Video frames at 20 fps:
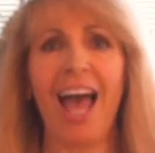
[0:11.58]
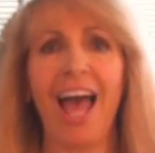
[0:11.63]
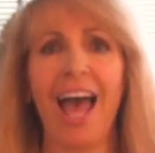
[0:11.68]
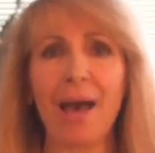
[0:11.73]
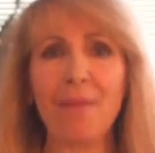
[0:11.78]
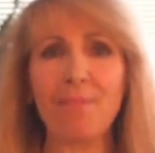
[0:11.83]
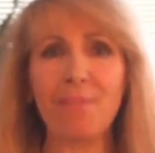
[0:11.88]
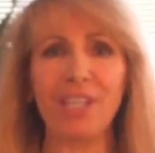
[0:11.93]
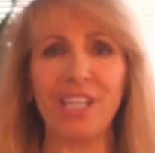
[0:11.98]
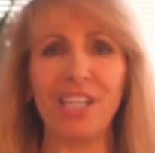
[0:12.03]

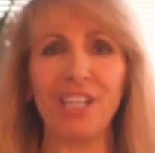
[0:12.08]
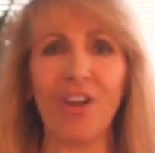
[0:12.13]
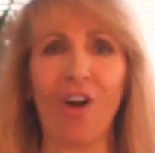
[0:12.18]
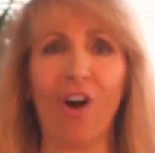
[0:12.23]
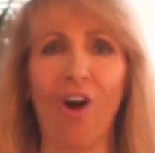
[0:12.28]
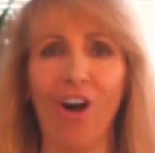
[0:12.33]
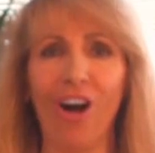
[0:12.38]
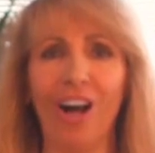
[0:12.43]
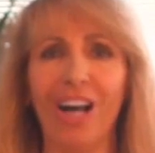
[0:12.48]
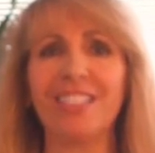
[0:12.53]
happening
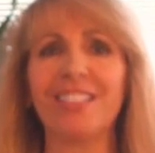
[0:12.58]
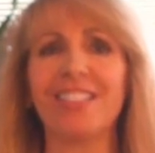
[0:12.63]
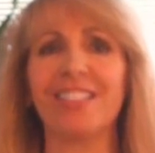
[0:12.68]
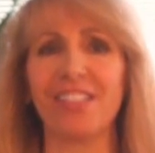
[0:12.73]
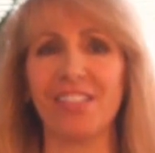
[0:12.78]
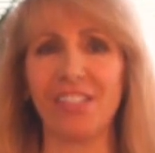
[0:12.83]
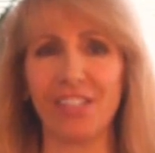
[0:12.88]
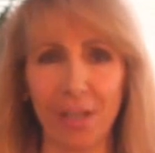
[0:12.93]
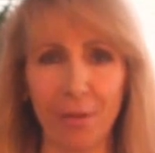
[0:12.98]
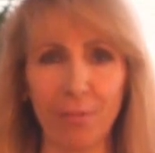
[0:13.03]
on
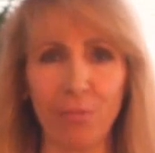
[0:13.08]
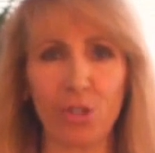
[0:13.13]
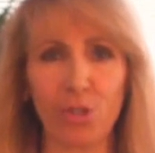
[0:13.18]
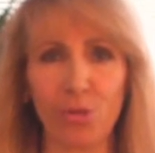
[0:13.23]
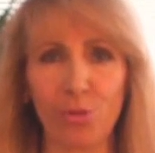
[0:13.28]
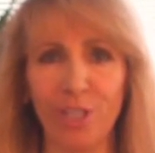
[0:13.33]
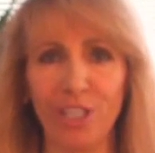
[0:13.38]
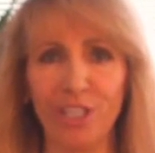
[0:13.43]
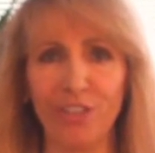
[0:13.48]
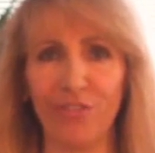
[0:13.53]
December
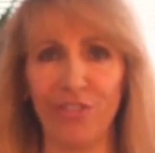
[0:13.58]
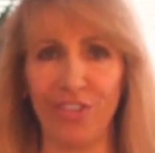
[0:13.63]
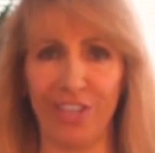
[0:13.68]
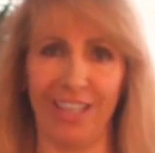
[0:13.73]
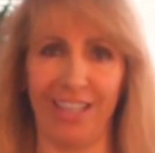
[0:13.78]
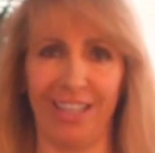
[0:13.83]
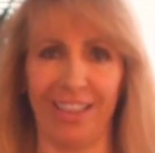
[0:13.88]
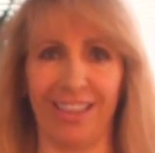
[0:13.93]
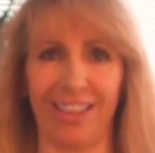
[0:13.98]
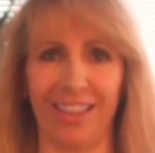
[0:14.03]

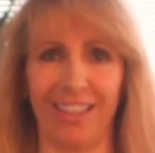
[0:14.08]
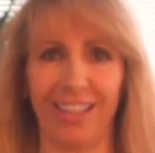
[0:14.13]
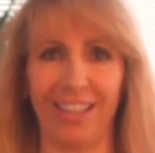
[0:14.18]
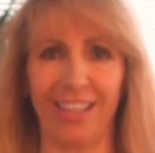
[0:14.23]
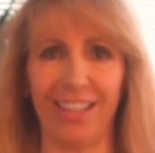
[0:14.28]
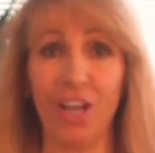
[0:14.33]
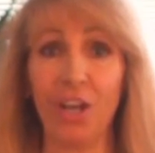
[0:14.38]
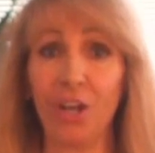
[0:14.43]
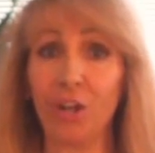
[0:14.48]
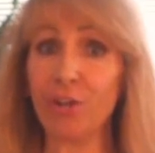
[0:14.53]
25th,
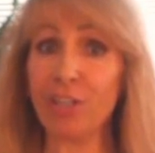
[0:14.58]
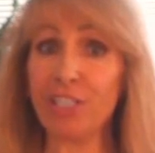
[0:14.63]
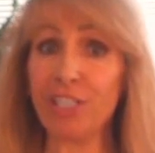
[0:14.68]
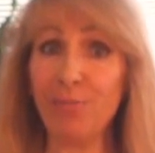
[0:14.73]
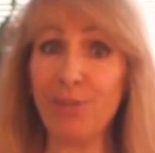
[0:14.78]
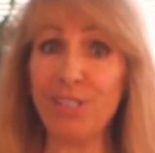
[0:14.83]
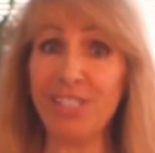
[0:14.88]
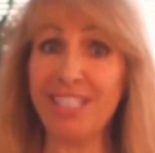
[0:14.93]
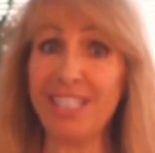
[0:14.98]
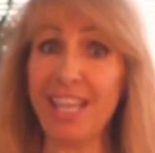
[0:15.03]

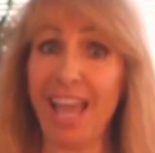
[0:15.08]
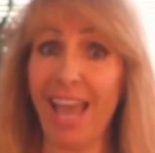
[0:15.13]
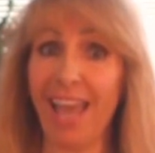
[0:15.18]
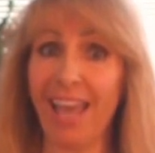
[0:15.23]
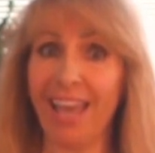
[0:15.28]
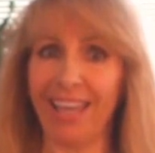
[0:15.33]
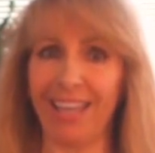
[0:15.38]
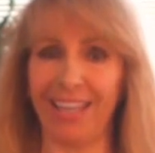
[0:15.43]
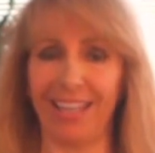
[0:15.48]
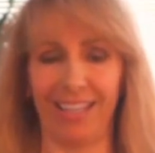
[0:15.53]
Christmas
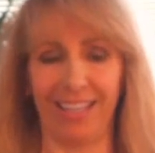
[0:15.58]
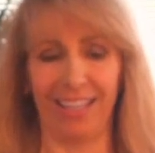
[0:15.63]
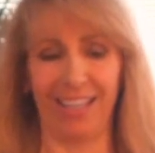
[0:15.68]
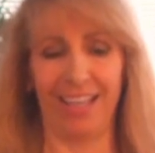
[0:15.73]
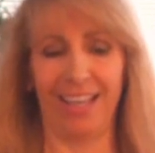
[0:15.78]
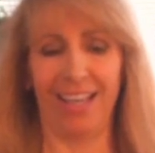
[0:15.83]
Day.